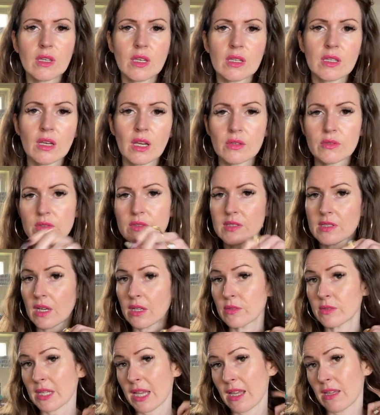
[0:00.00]
you know,
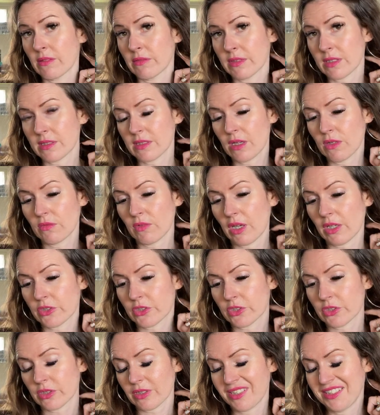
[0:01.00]
slow down. There's no
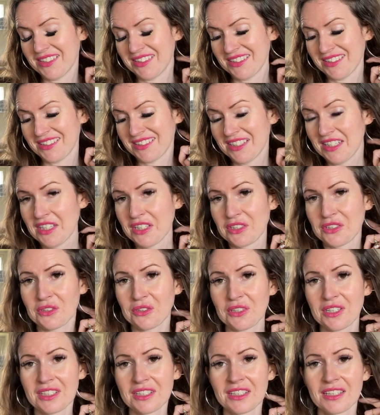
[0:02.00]
rush. you're
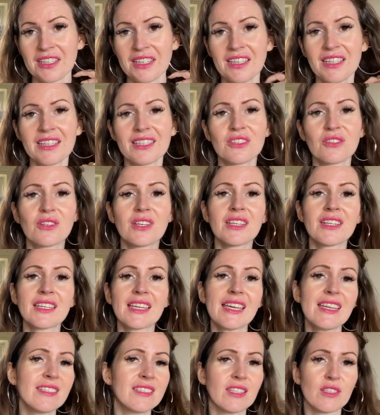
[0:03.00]
gonna
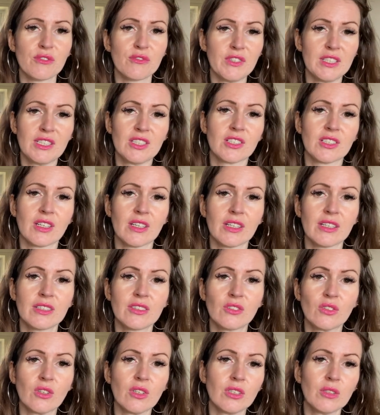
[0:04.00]
get to the finish
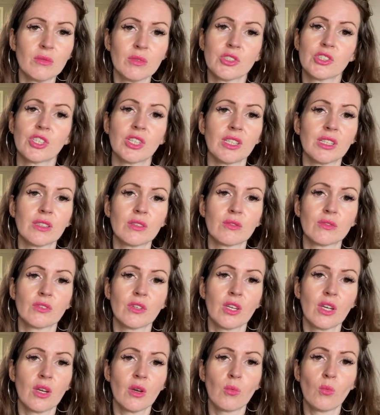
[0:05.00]
line. You're gonna achieve
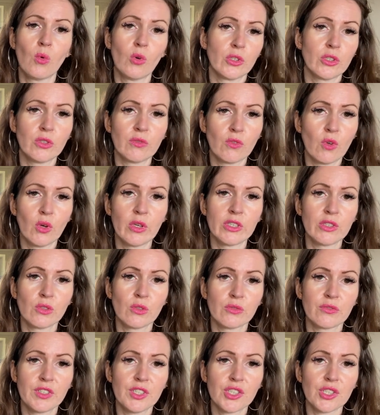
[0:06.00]
what you've got in
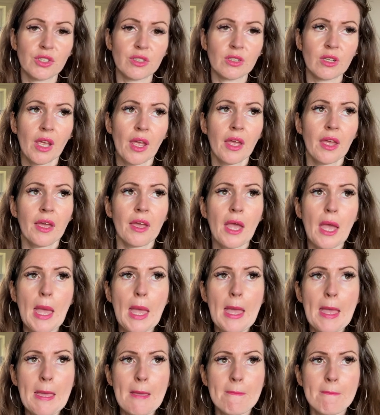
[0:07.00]
your vision.
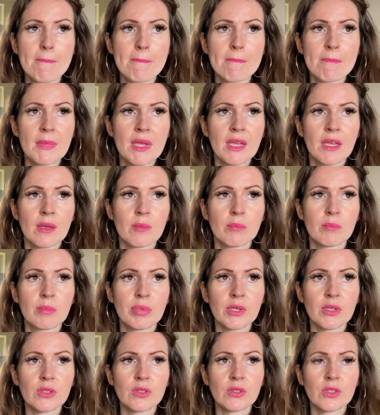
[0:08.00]

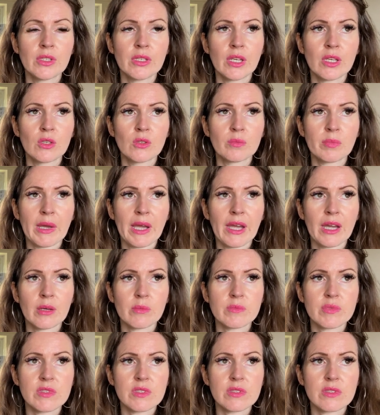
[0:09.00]
But you know,
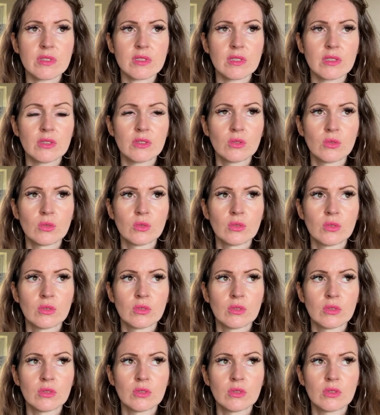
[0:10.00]
perhaps
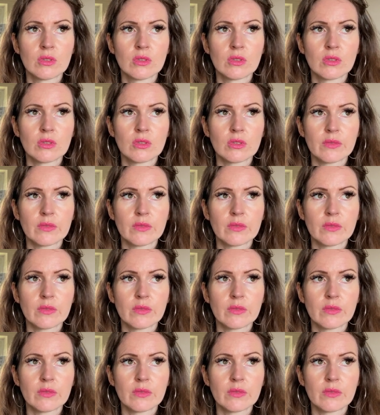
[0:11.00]
you're